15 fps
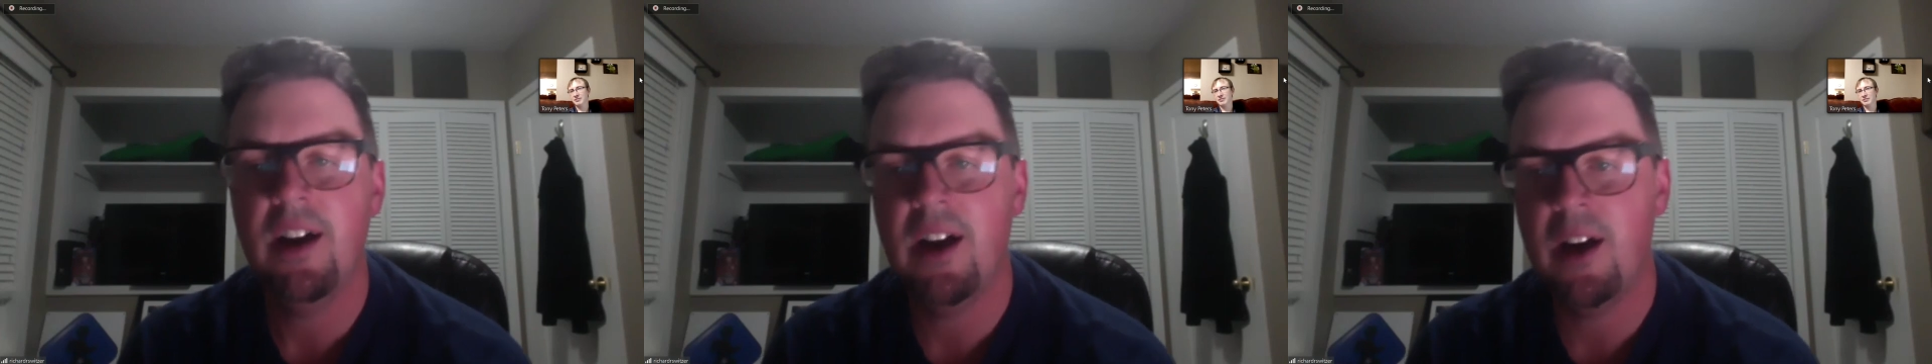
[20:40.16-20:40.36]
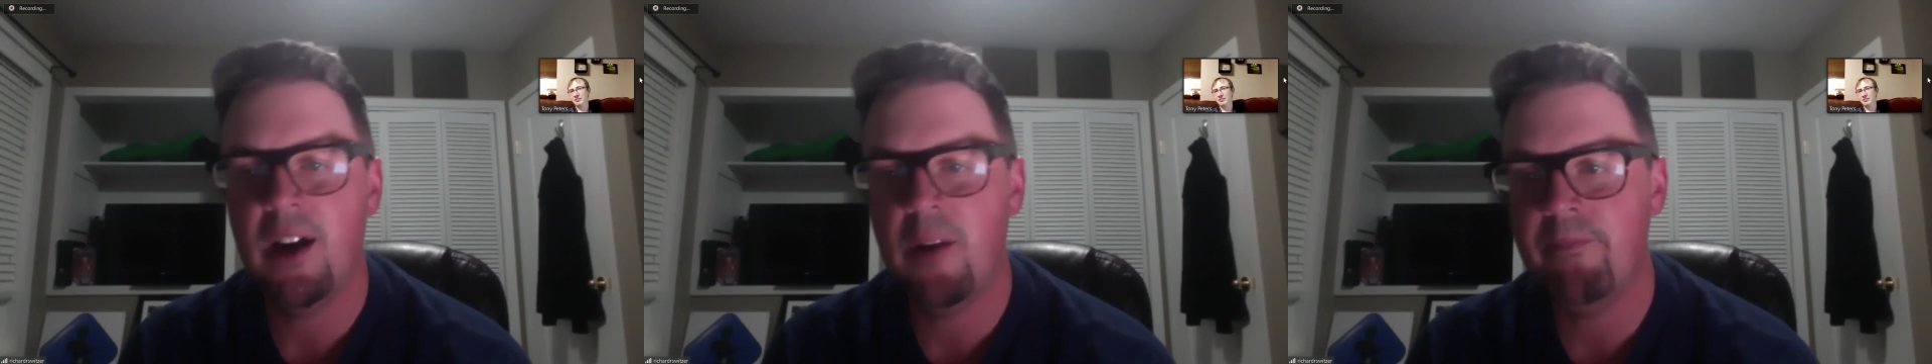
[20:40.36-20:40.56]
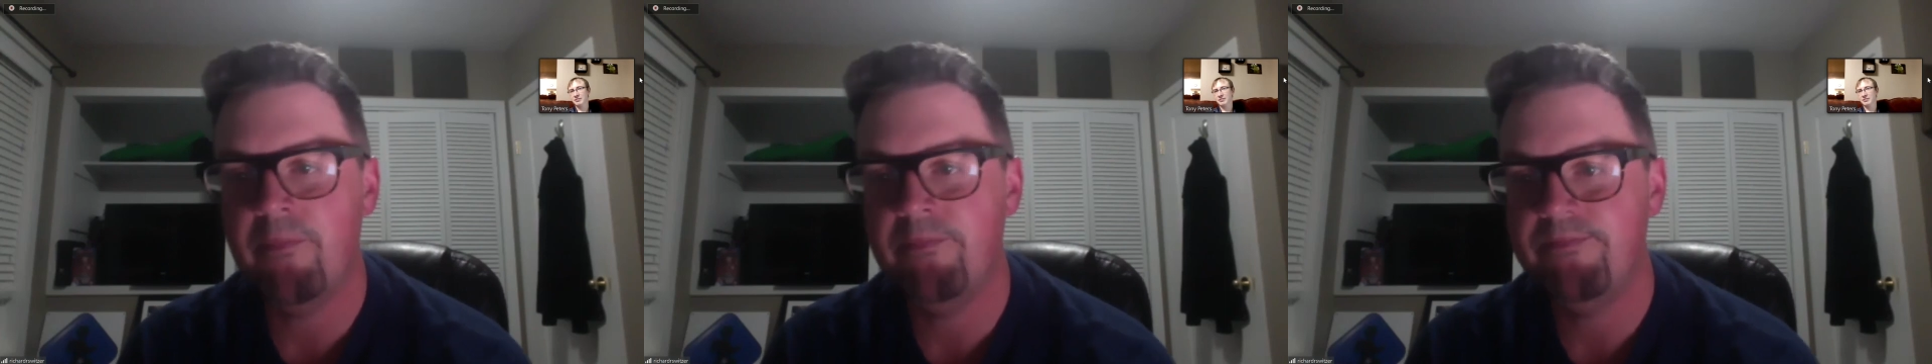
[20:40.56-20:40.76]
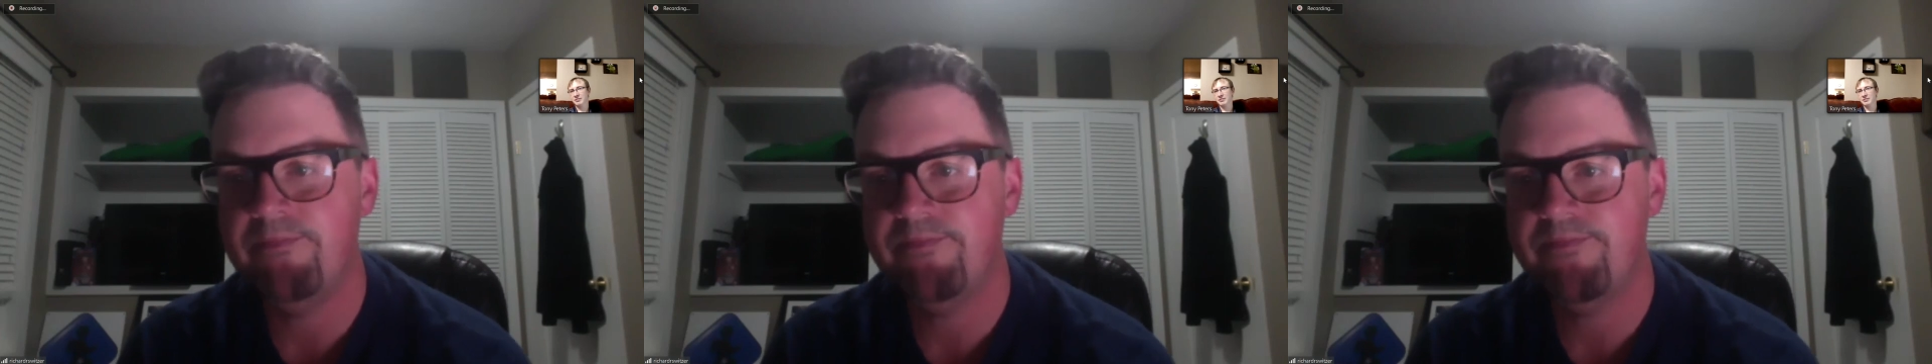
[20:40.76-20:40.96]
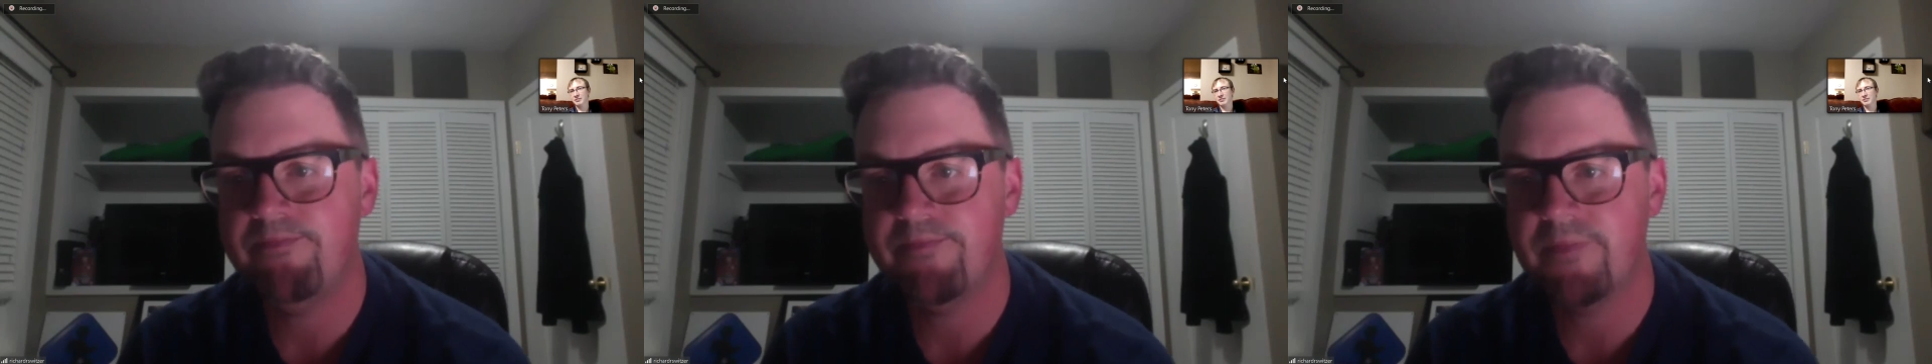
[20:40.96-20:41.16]
Um,
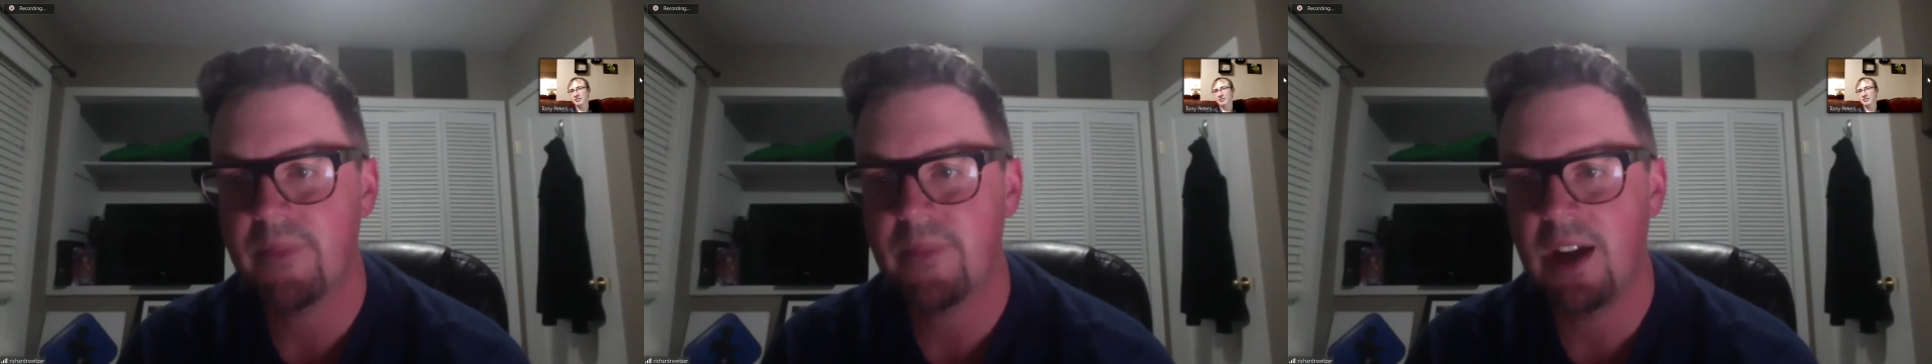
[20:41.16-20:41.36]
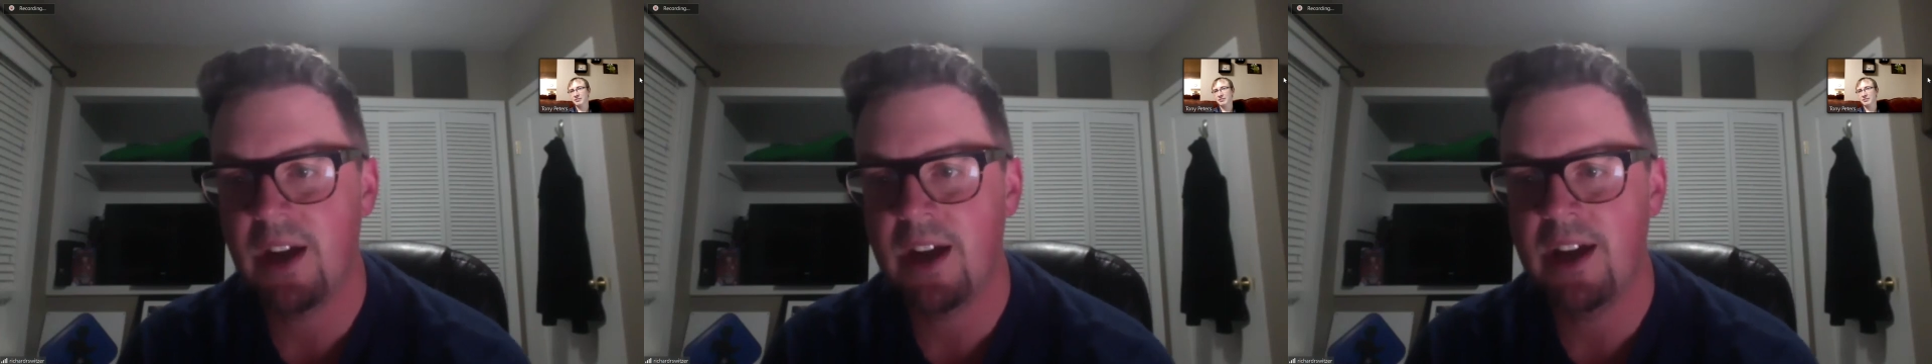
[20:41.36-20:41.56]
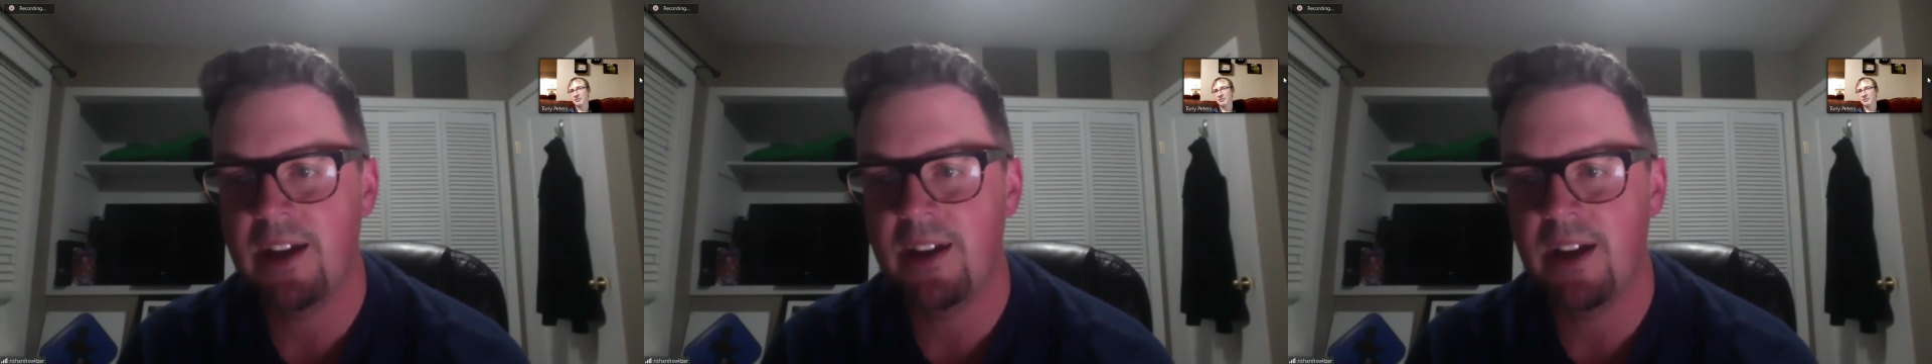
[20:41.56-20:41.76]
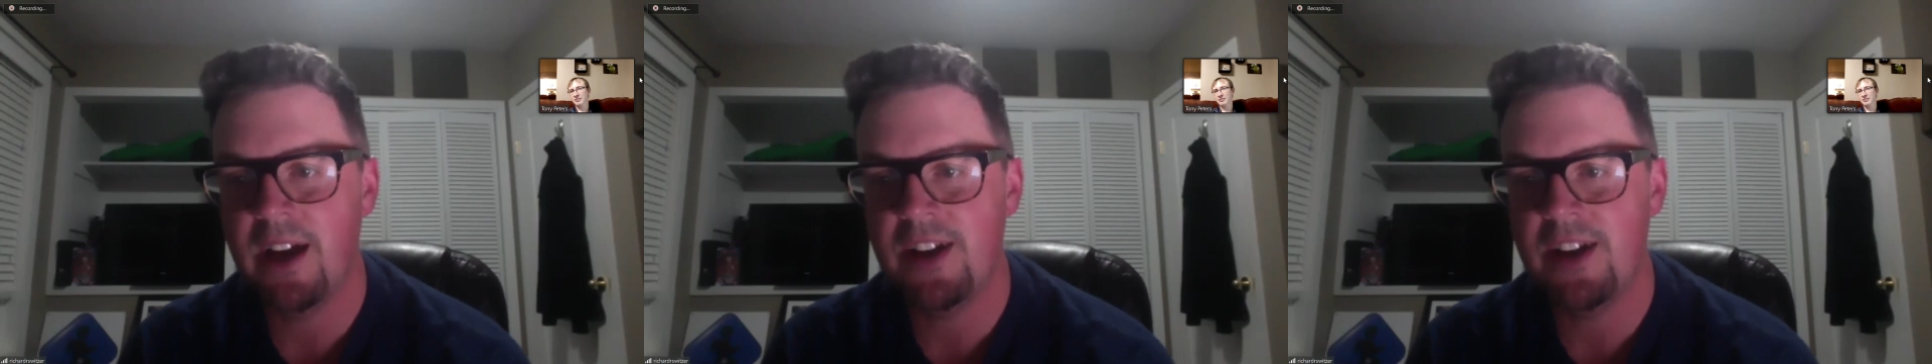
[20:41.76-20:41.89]
I,